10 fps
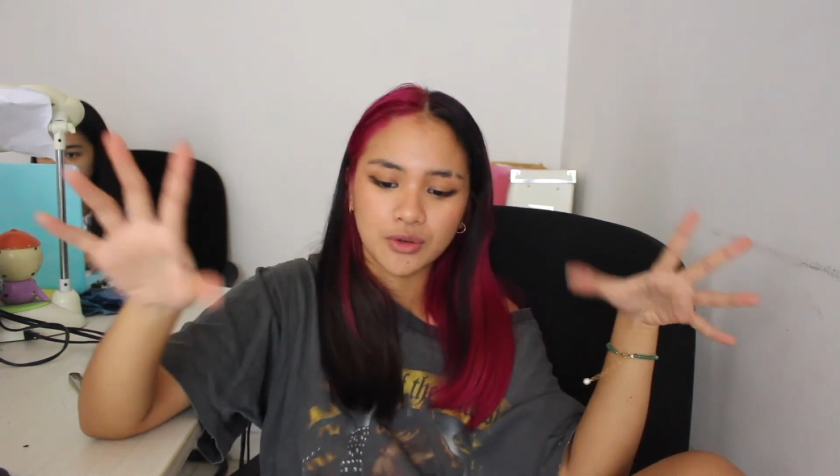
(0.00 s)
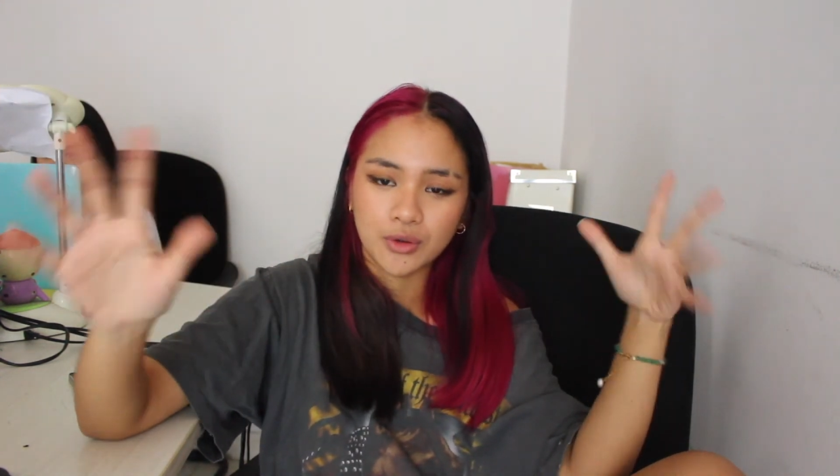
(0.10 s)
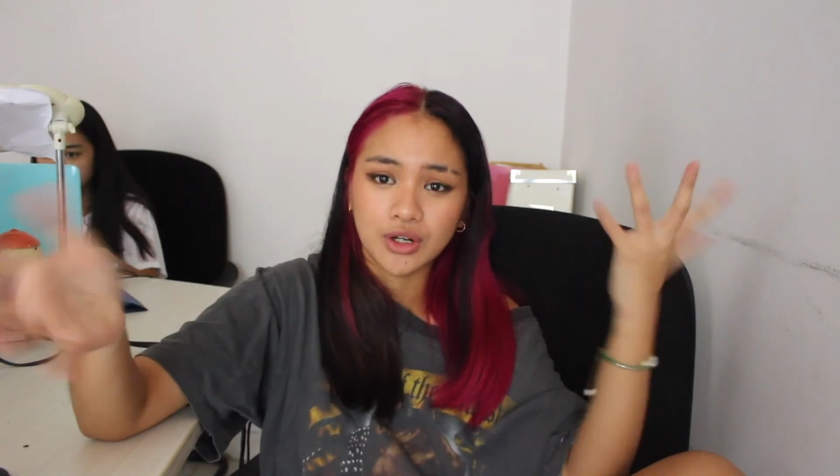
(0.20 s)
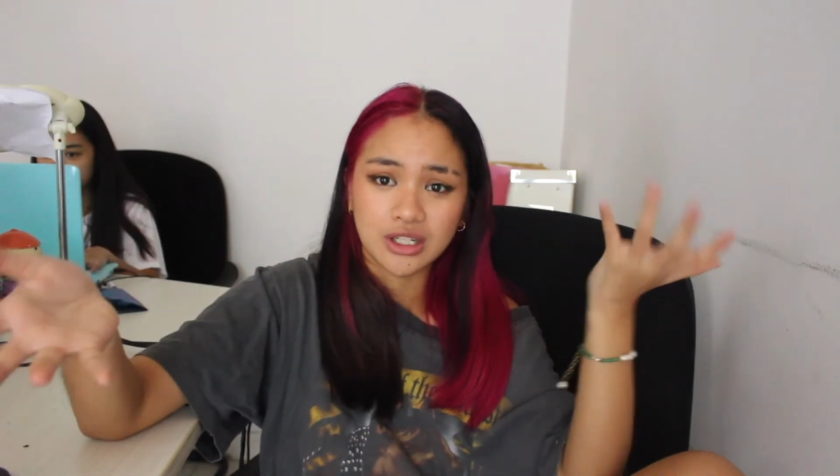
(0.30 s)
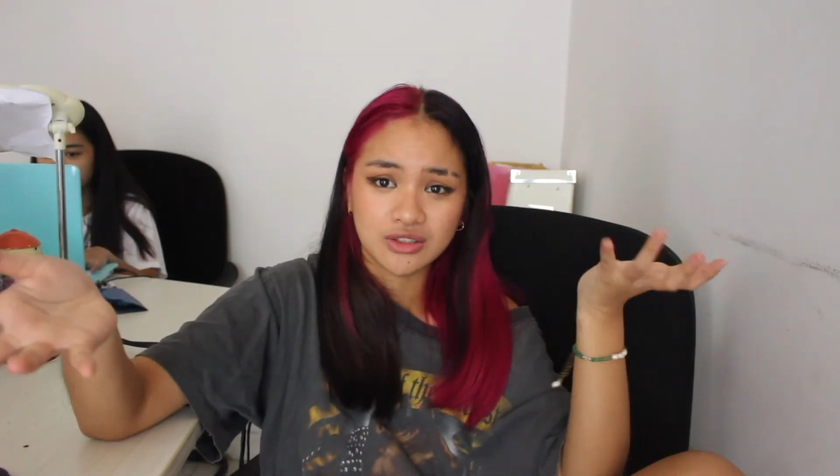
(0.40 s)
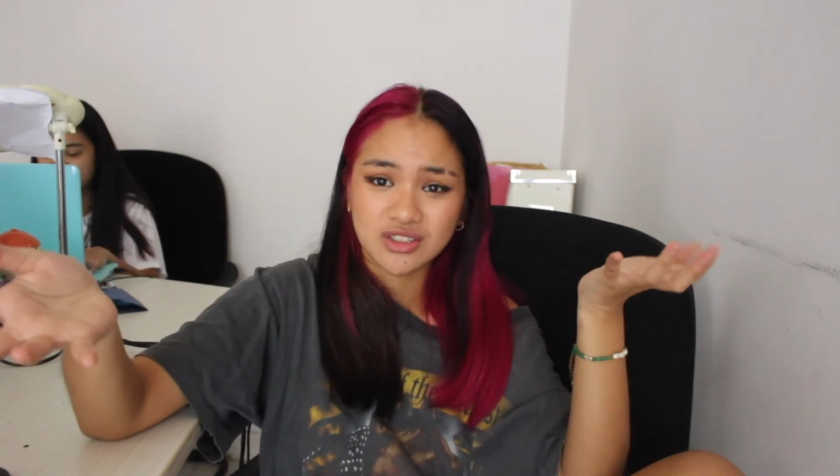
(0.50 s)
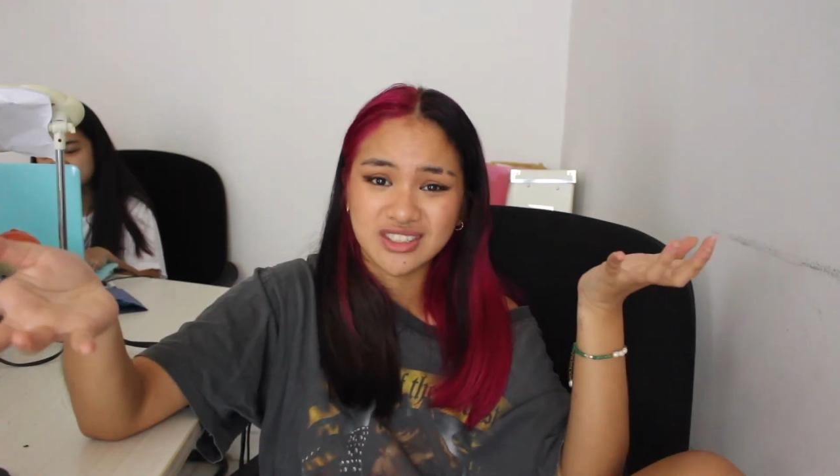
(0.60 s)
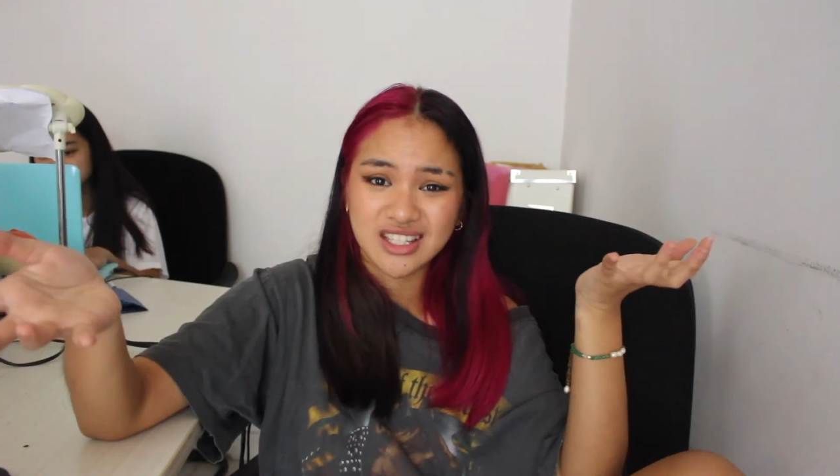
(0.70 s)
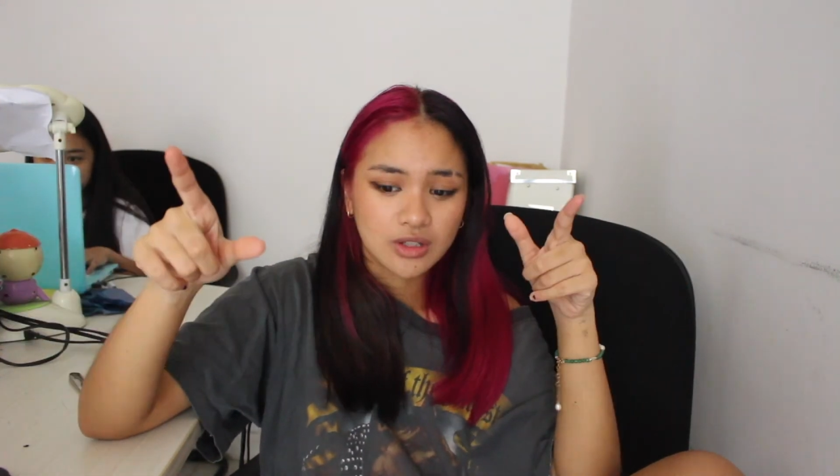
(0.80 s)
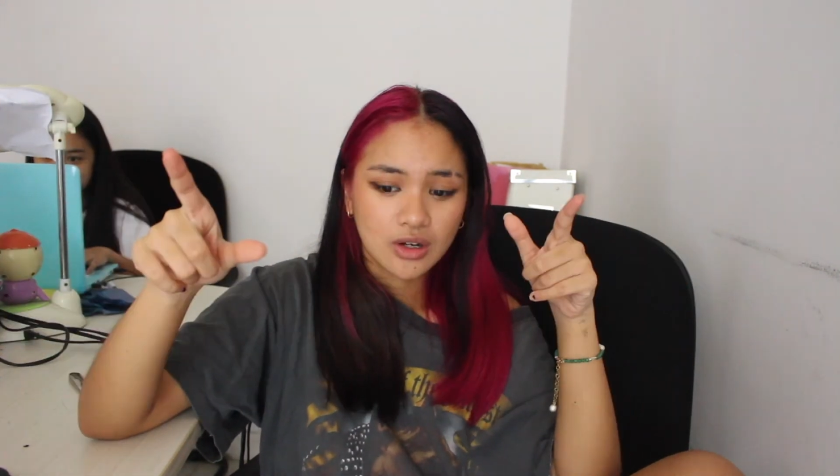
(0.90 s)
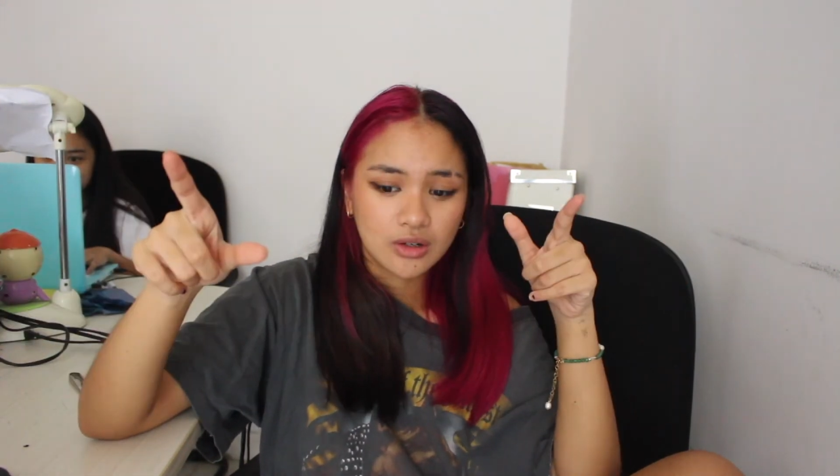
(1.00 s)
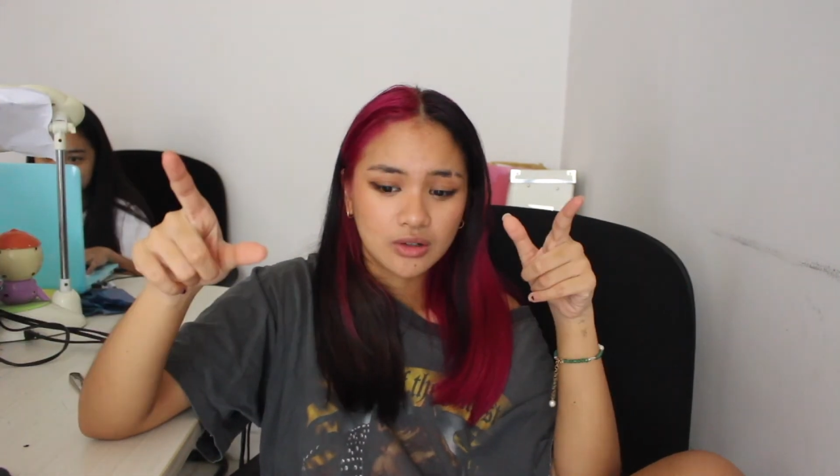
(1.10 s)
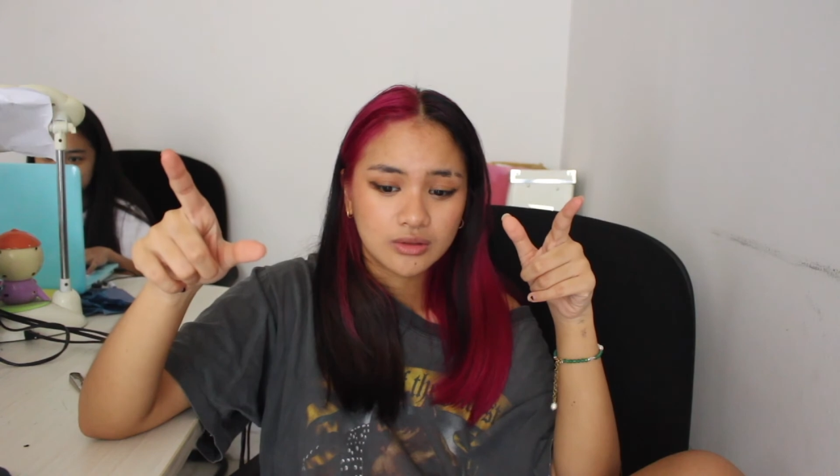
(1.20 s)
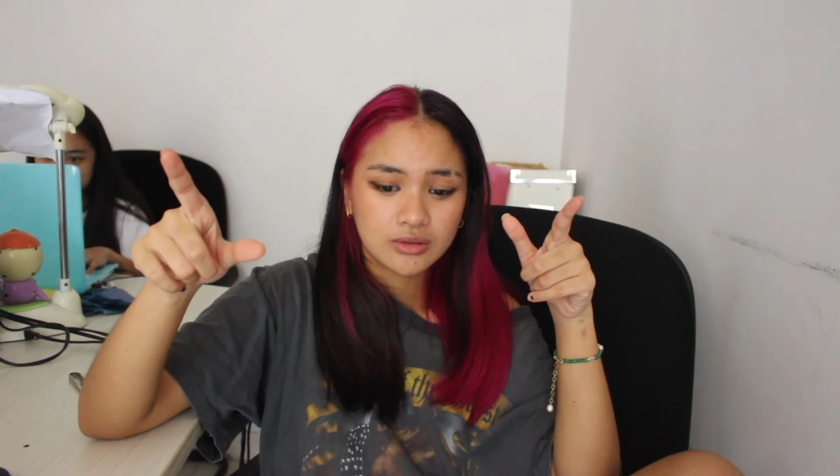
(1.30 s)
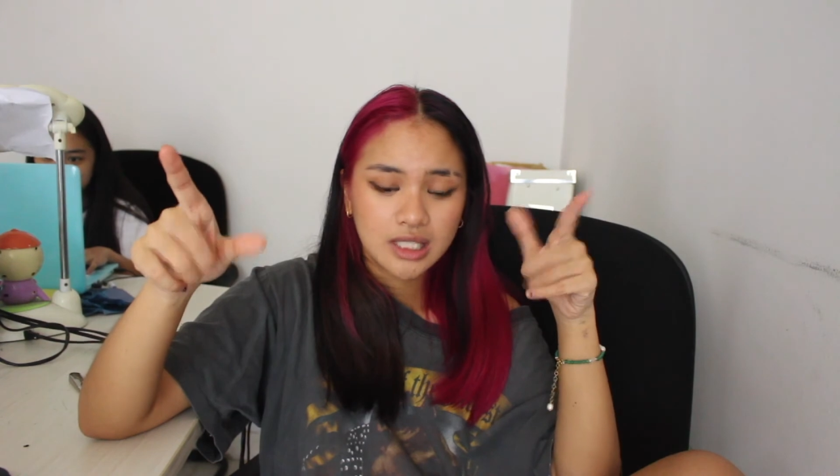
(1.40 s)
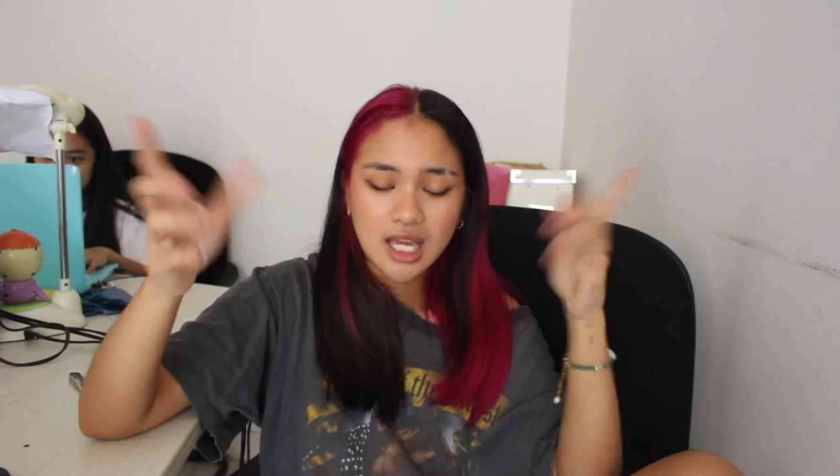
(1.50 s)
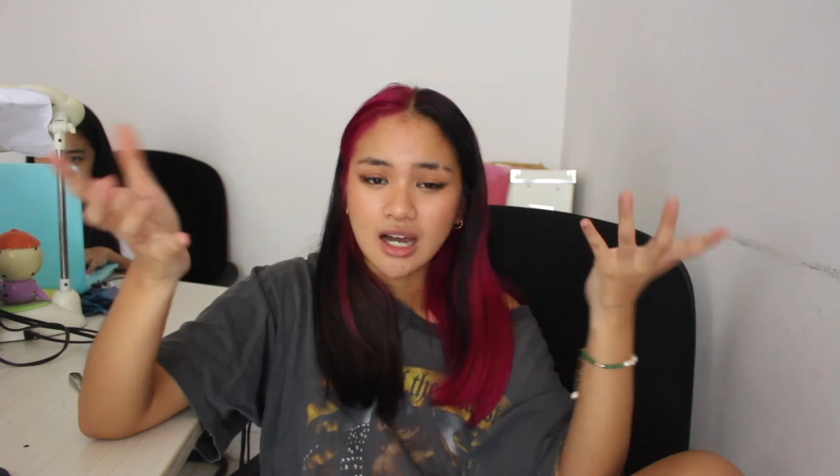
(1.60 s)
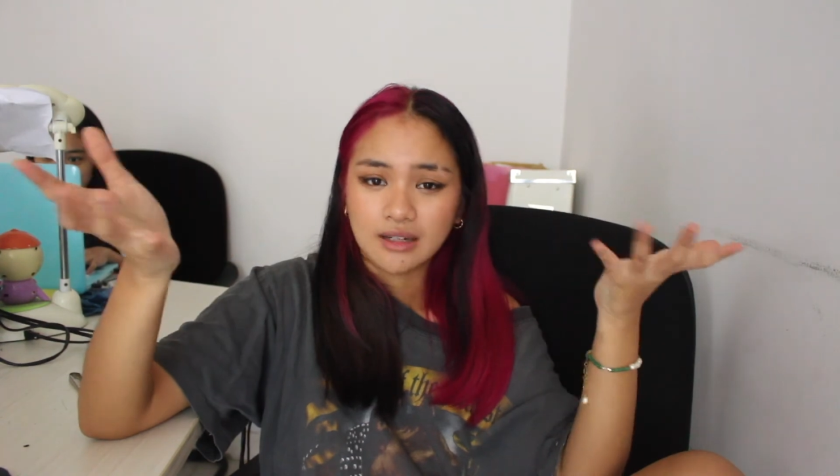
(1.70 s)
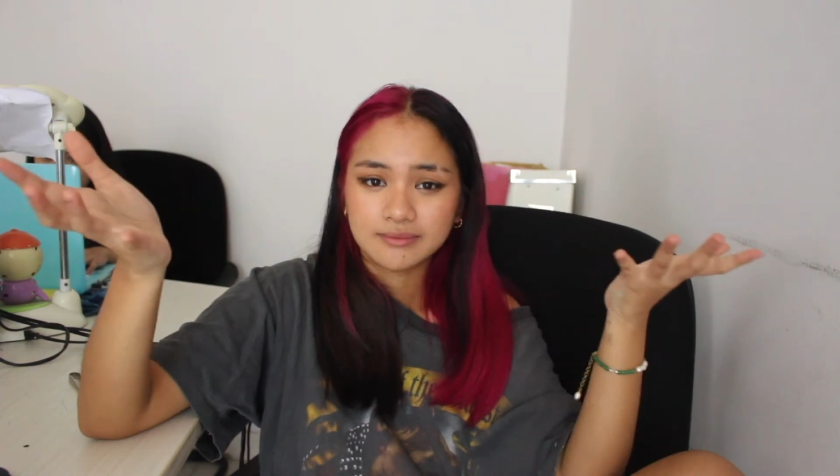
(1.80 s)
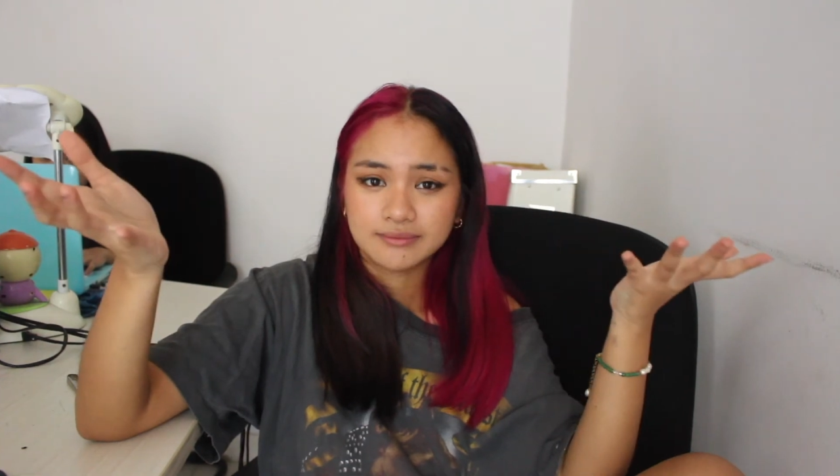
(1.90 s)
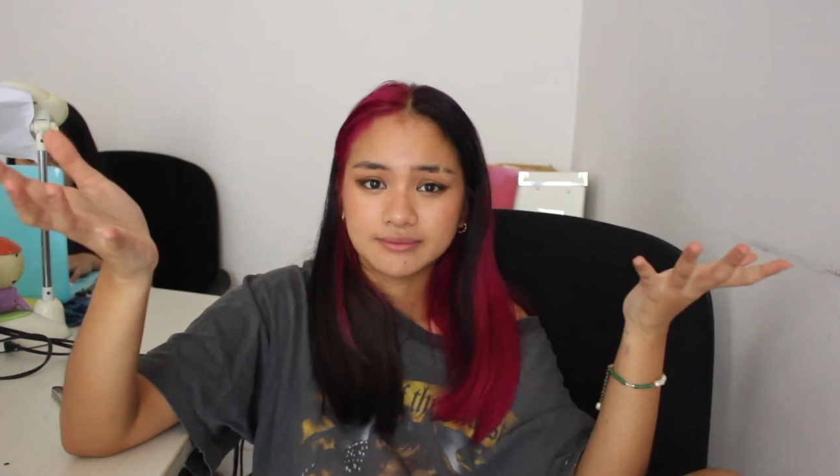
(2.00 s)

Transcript: you're interested. So yeah.